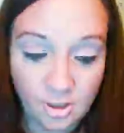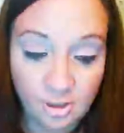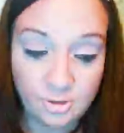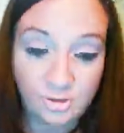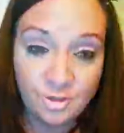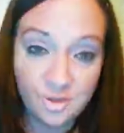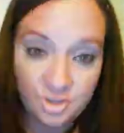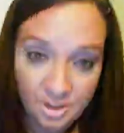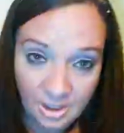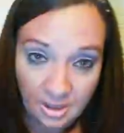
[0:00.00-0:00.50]

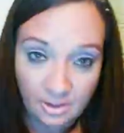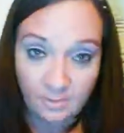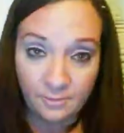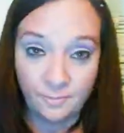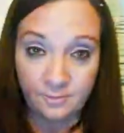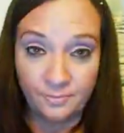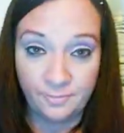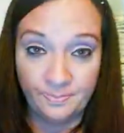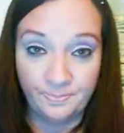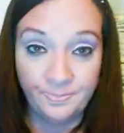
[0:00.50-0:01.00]

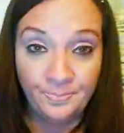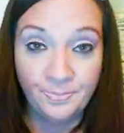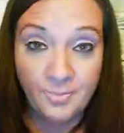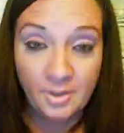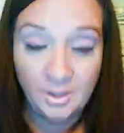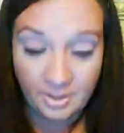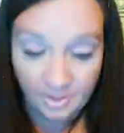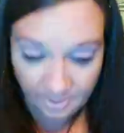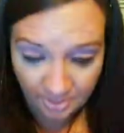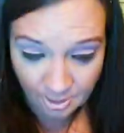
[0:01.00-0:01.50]
yourself.
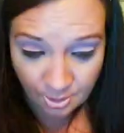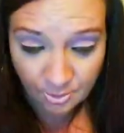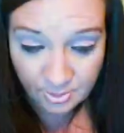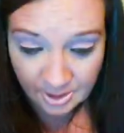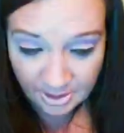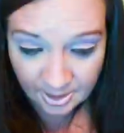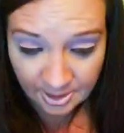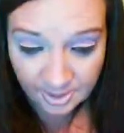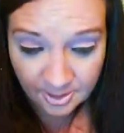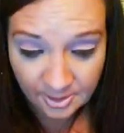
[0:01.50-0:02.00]
You
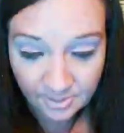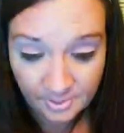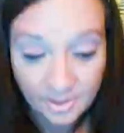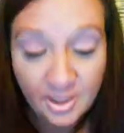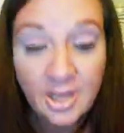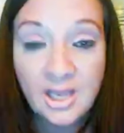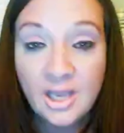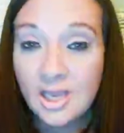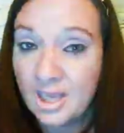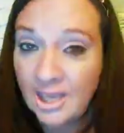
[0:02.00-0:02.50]
did.
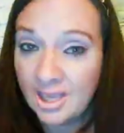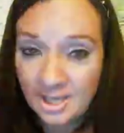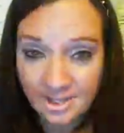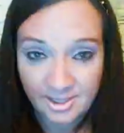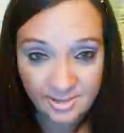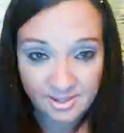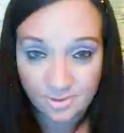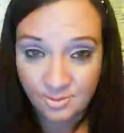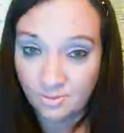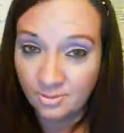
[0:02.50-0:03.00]

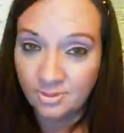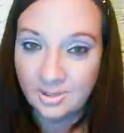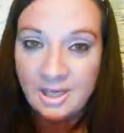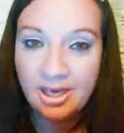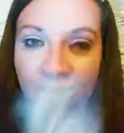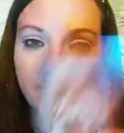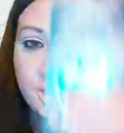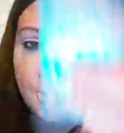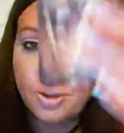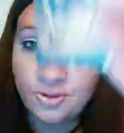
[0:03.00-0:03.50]
And it's going to
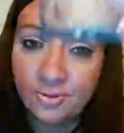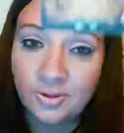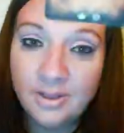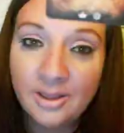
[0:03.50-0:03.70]
last you